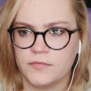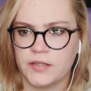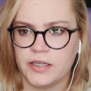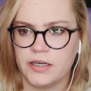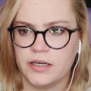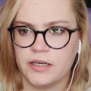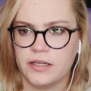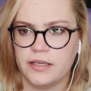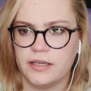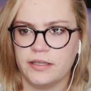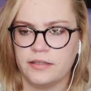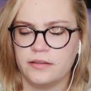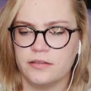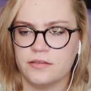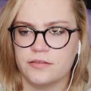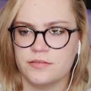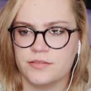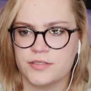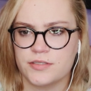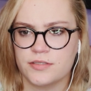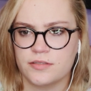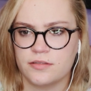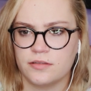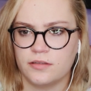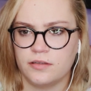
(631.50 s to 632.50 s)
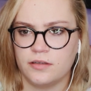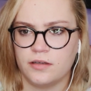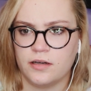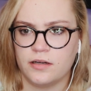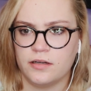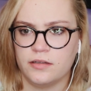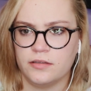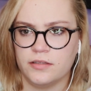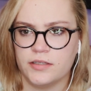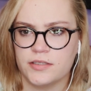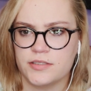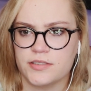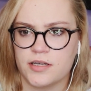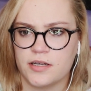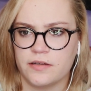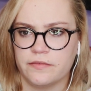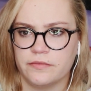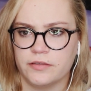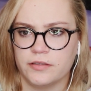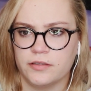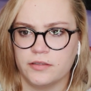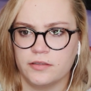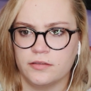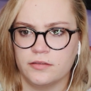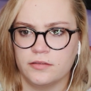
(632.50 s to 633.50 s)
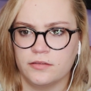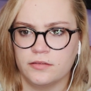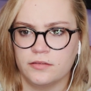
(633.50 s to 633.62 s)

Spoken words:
They need to get those gauntlets off of